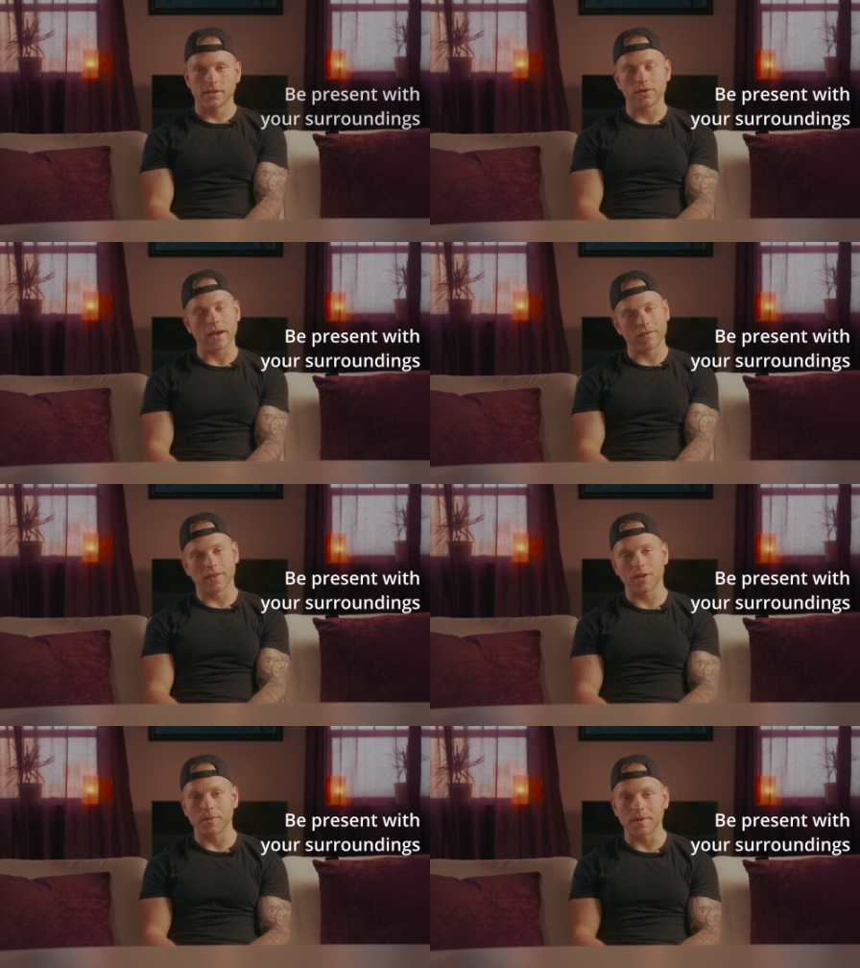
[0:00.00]
Do you have a
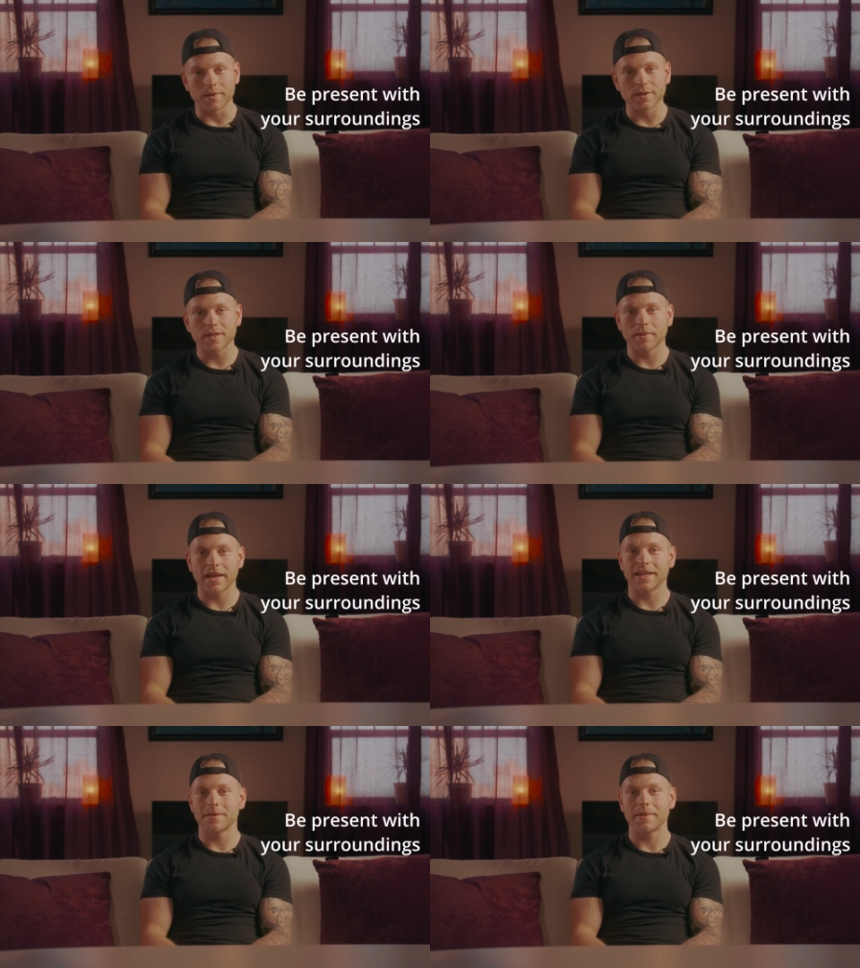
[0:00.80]
little bit of music
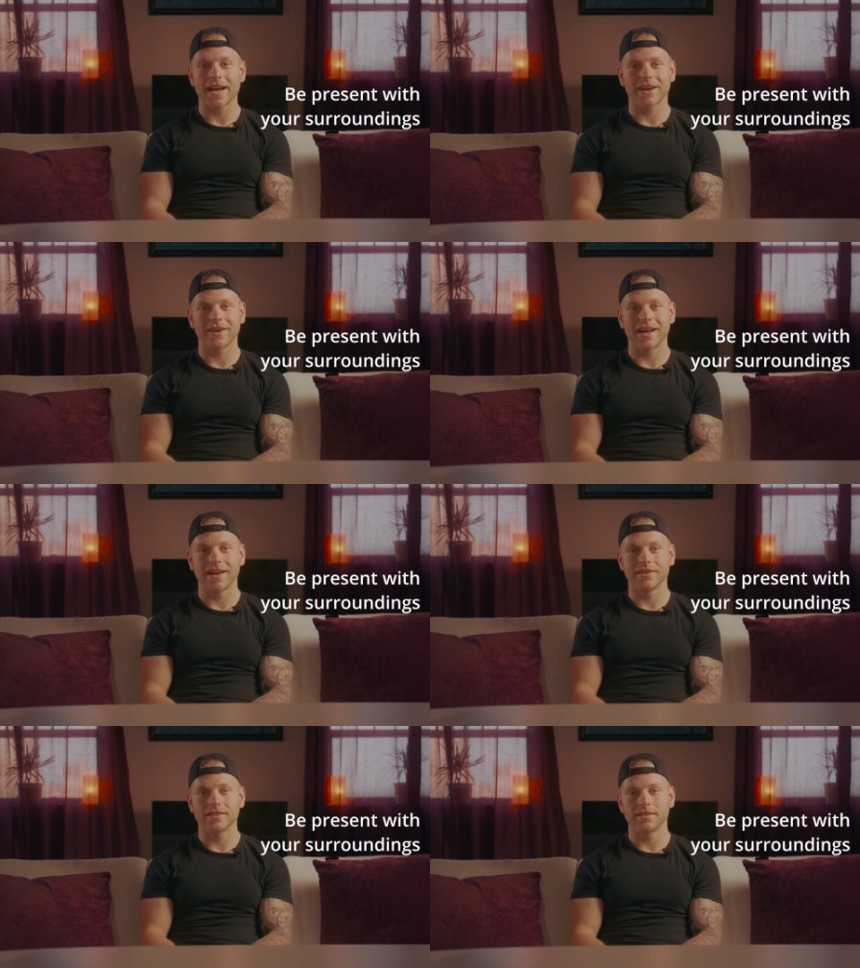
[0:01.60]
playing in the
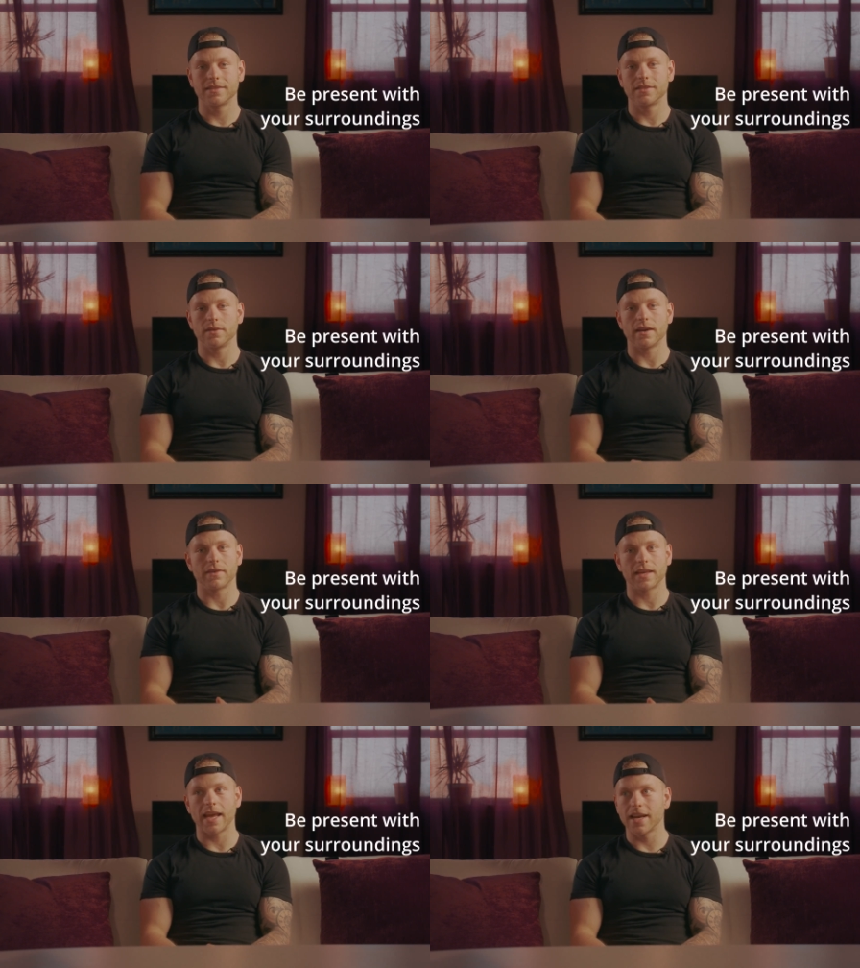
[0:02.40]
background? Do you have
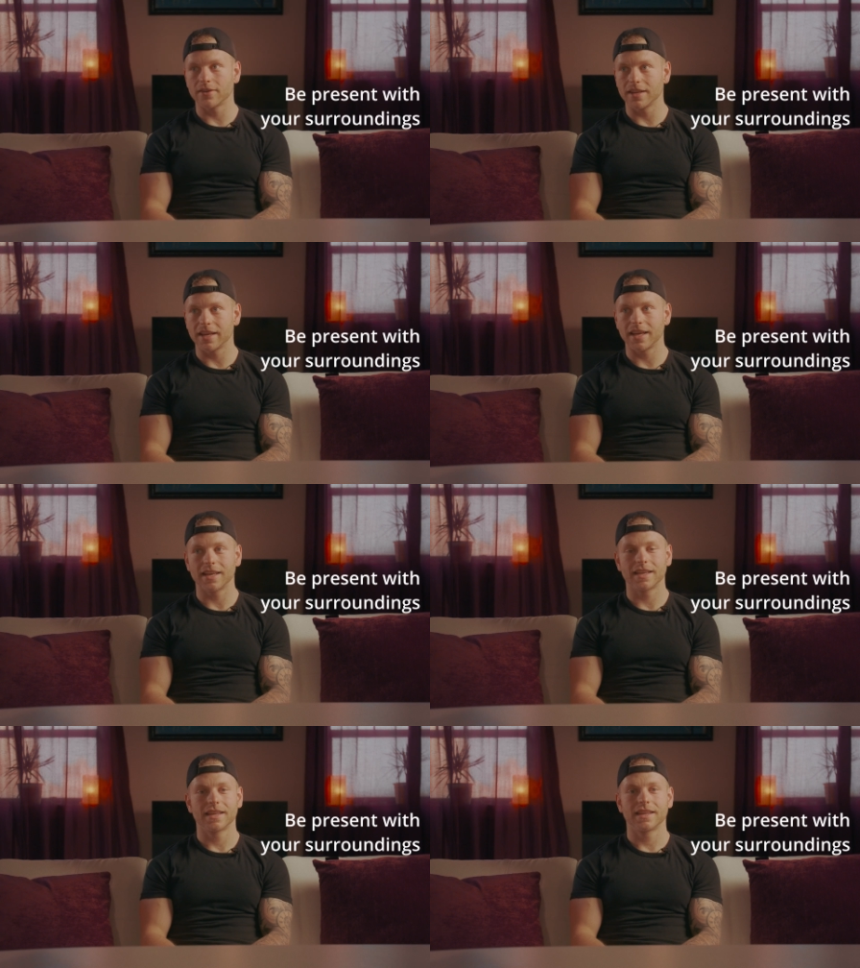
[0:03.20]
a candle lit?